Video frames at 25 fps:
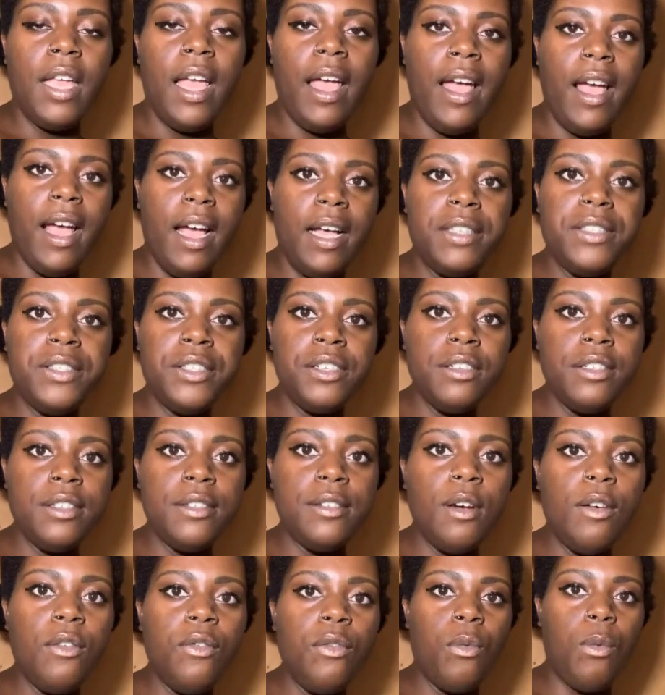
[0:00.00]
Ask
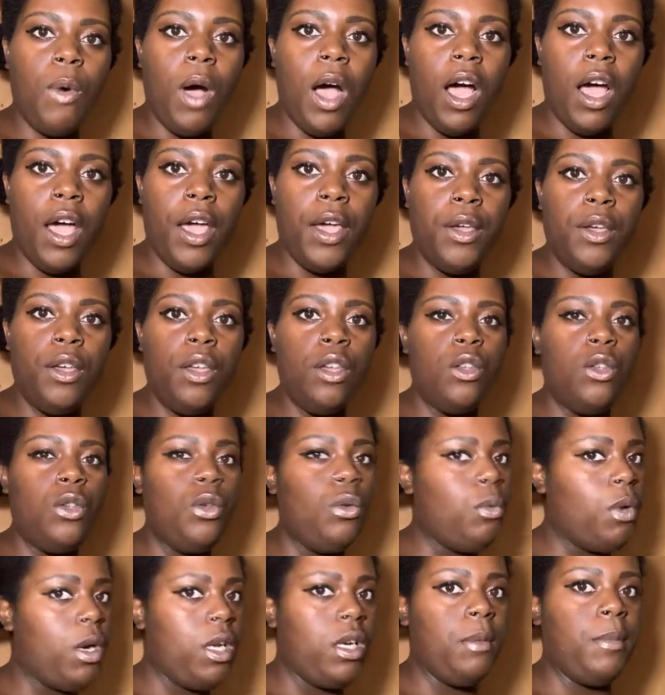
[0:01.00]
yourself why you
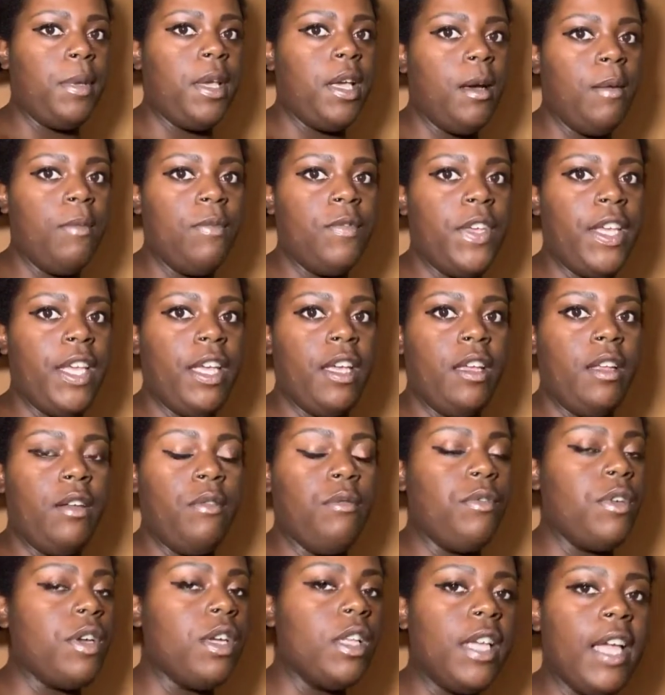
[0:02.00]
want to become vegan.
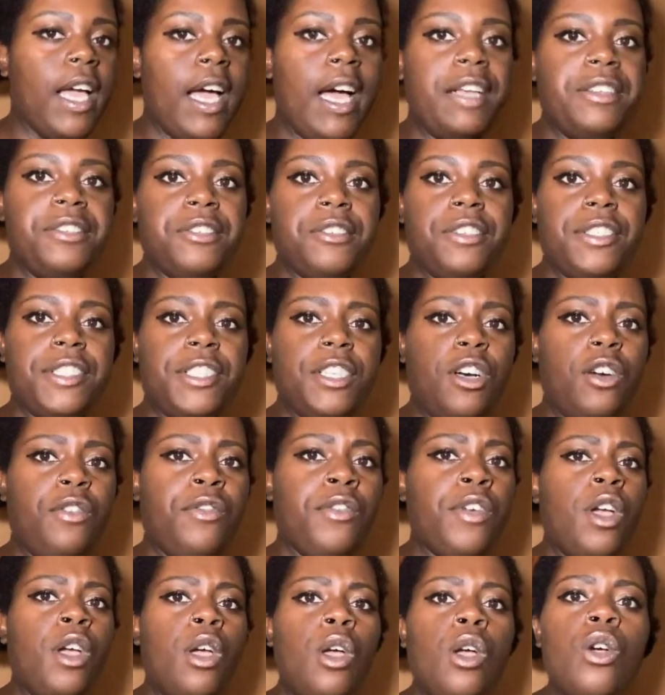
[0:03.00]
Really ask yourself,
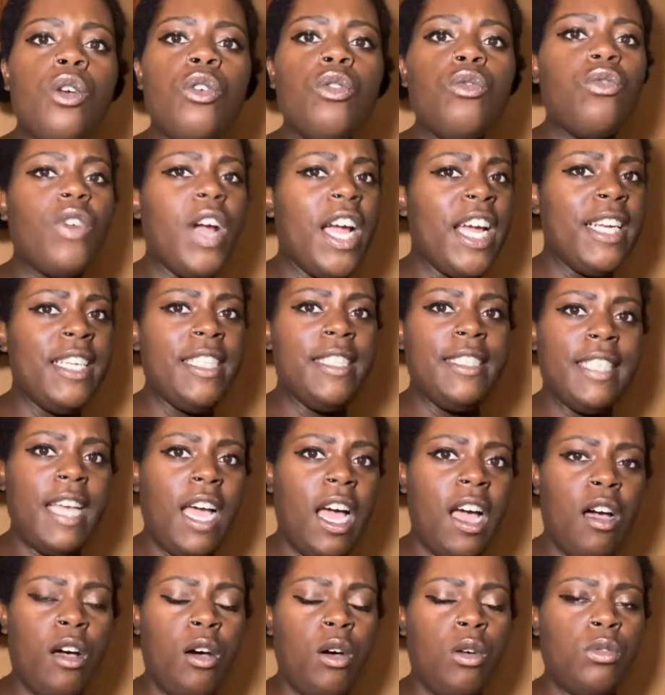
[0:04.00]
write it
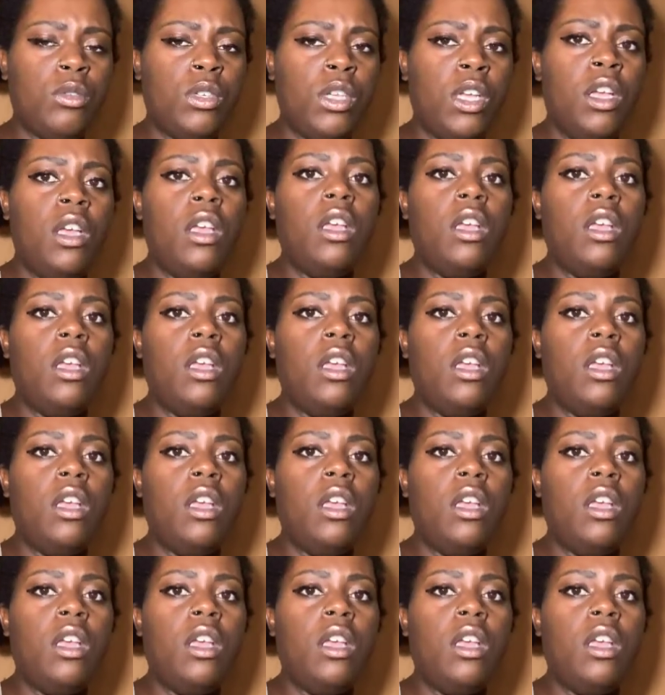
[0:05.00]
down.